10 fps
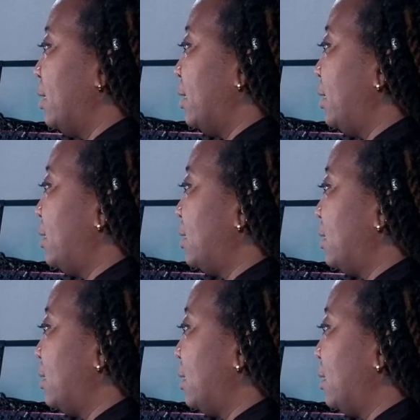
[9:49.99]
it
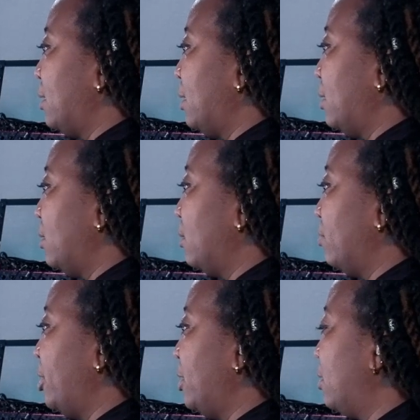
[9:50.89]
says a little
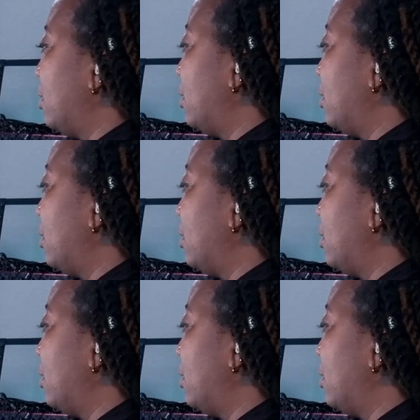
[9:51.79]
bit